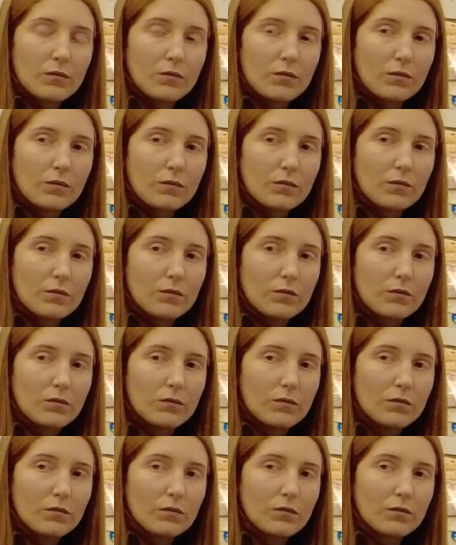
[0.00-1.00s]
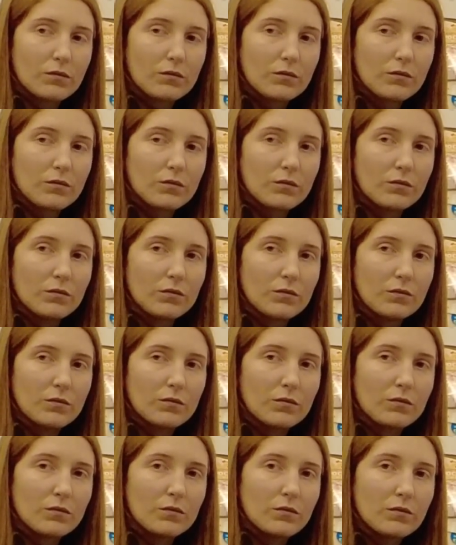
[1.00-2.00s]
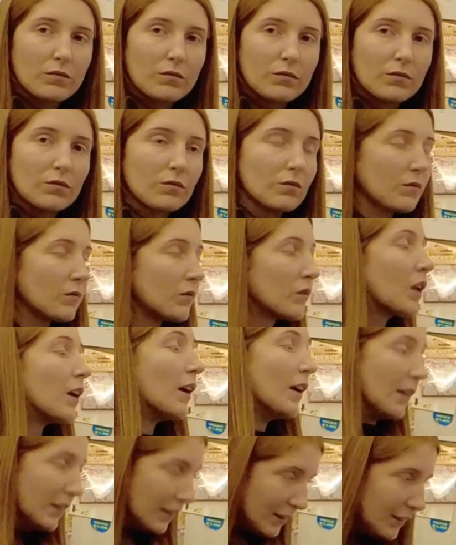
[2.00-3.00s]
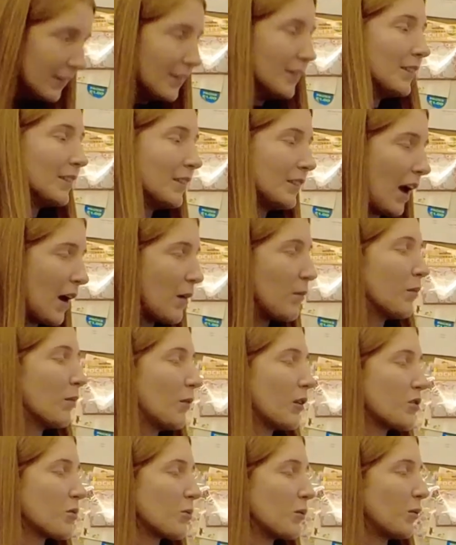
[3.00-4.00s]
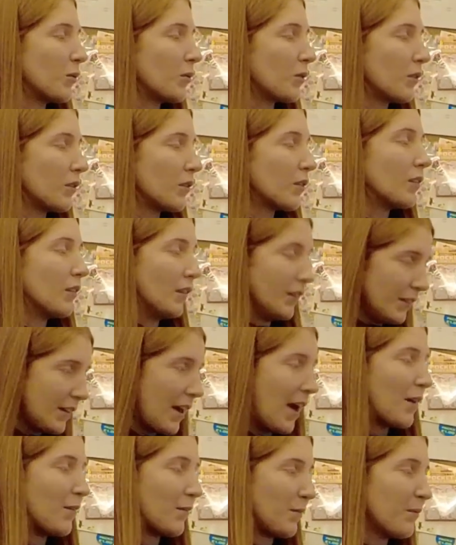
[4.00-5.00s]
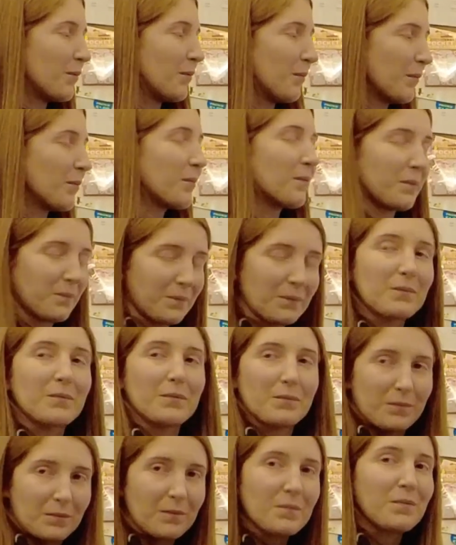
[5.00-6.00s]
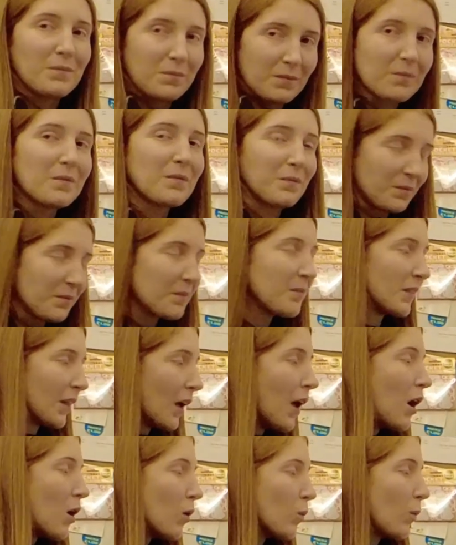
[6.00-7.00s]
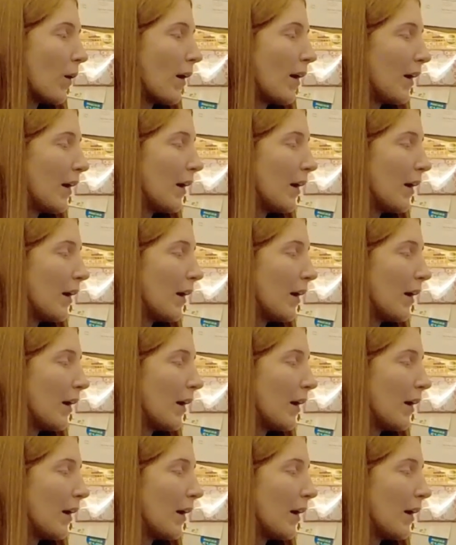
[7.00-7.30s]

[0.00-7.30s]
is that a glute thing? Is that exterior hip adductors thing? Or is